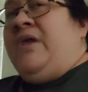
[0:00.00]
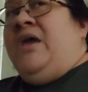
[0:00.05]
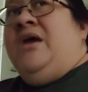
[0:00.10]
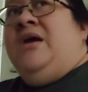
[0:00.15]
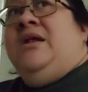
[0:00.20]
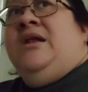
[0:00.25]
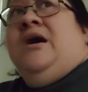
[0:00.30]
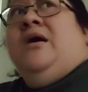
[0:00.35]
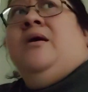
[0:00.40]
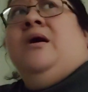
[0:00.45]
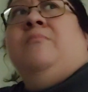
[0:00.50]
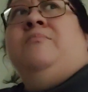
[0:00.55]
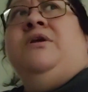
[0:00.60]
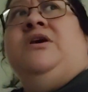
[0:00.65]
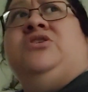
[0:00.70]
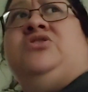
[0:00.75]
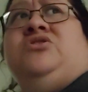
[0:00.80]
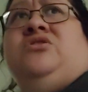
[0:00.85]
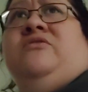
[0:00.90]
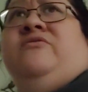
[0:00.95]
And I'm
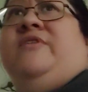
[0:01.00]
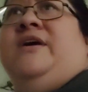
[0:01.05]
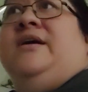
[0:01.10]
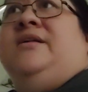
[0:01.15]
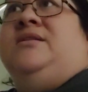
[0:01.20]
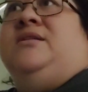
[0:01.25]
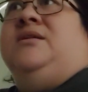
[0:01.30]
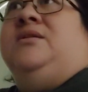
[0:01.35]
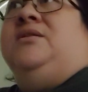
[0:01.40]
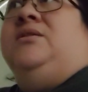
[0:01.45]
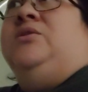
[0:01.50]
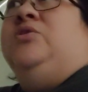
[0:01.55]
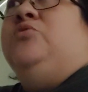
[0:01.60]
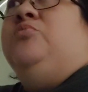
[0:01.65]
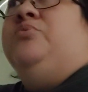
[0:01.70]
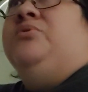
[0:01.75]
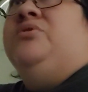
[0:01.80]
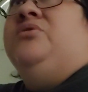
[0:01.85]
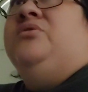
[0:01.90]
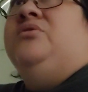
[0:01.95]
not sure if that's a
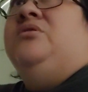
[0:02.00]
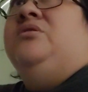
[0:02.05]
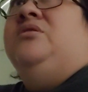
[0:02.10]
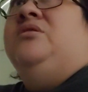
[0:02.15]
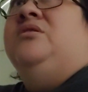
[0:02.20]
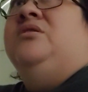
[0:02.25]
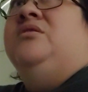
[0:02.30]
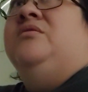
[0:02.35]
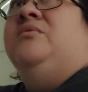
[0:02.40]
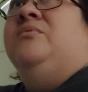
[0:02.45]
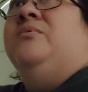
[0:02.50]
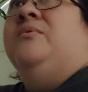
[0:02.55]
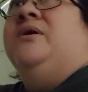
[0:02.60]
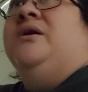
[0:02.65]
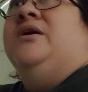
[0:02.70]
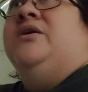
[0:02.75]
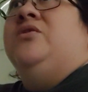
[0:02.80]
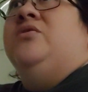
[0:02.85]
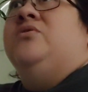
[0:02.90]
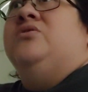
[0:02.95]
super
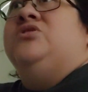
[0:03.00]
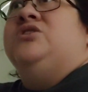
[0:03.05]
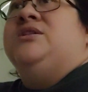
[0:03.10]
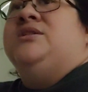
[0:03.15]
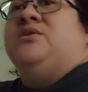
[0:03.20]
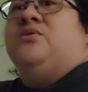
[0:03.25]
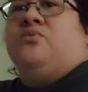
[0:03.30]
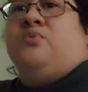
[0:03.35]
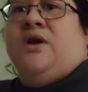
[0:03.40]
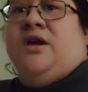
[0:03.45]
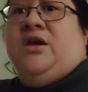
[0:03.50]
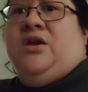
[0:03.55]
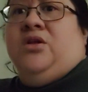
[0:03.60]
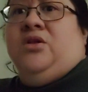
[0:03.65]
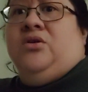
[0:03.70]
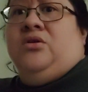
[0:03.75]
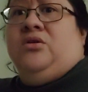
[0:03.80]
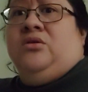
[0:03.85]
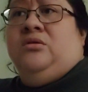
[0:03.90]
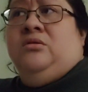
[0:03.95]
one or just a
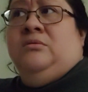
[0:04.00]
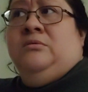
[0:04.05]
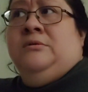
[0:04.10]
regular.